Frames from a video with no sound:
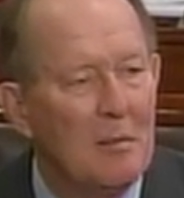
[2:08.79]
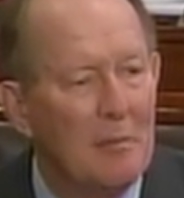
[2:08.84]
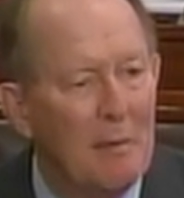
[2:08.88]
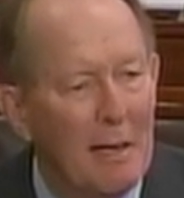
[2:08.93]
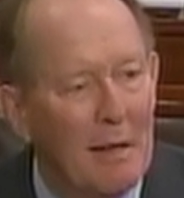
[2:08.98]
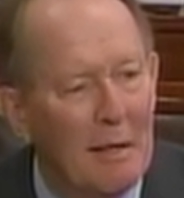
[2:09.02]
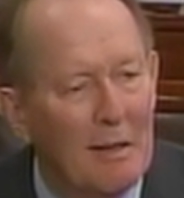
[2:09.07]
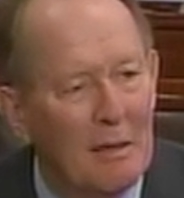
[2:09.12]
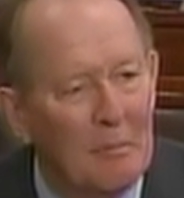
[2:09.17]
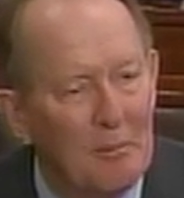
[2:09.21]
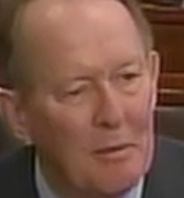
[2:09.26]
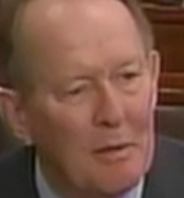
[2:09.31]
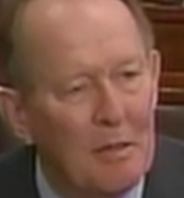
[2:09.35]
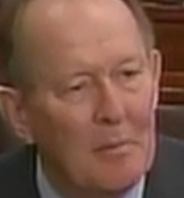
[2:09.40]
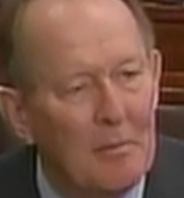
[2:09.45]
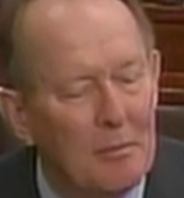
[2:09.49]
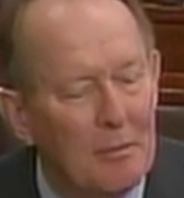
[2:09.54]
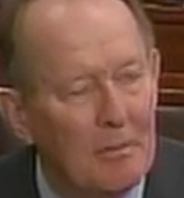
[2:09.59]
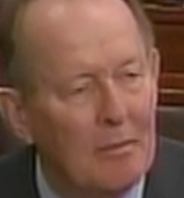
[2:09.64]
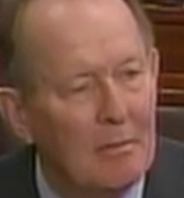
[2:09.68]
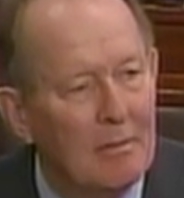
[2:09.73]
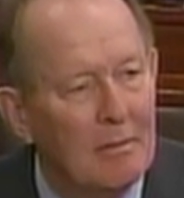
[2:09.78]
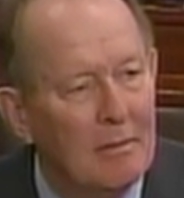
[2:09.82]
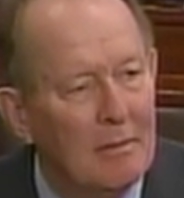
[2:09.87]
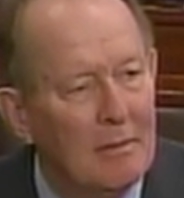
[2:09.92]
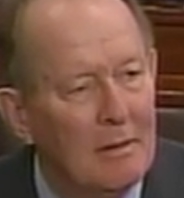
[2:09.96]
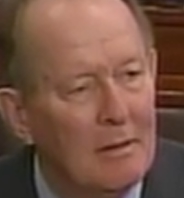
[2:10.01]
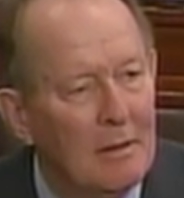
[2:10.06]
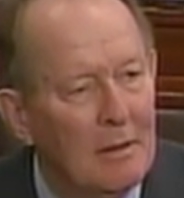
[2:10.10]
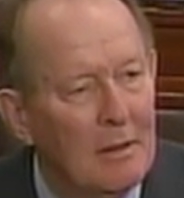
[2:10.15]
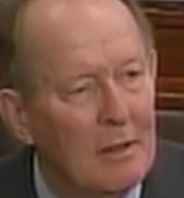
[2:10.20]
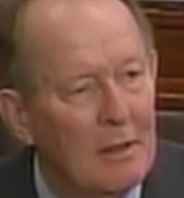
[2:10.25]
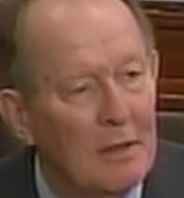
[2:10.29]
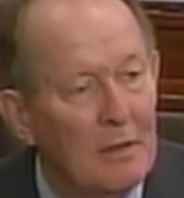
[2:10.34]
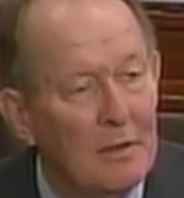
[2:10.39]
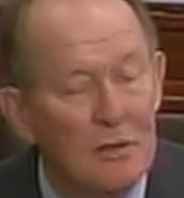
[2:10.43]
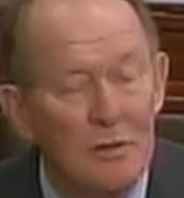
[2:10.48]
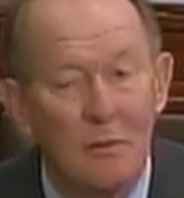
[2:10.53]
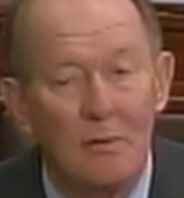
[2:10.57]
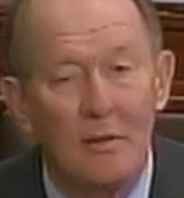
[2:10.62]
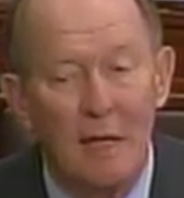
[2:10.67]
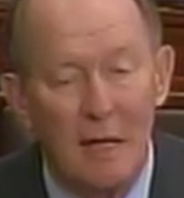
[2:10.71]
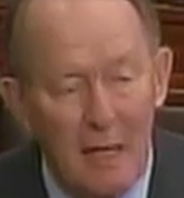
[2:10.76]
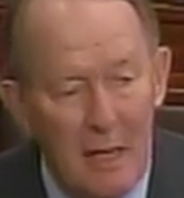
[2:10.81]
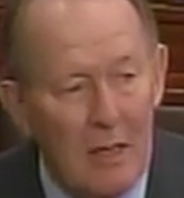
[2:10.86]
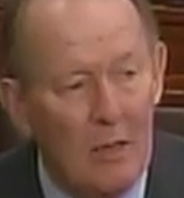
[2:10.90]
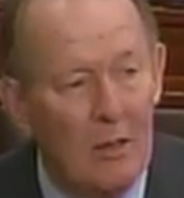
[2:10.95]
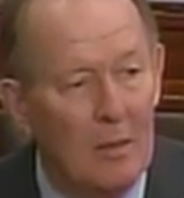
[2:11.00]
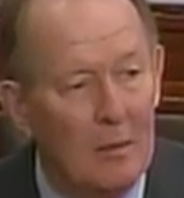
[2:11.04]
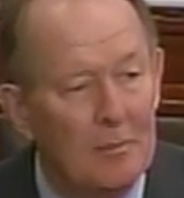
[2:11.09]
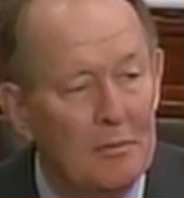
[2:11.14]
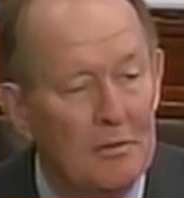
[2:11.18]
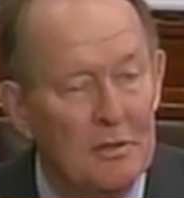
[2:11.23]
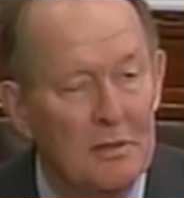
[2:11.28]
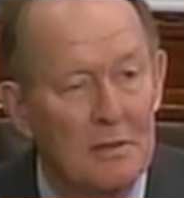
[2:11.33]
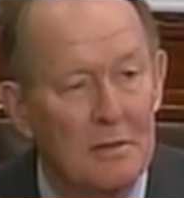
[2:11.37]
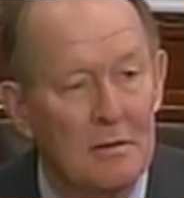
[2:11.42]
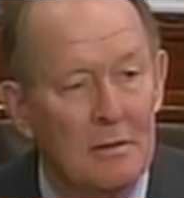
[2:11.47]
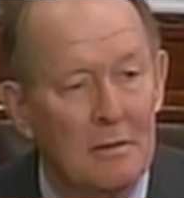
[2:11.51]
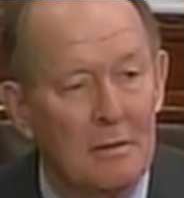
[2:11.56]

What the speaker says: American people. So it helps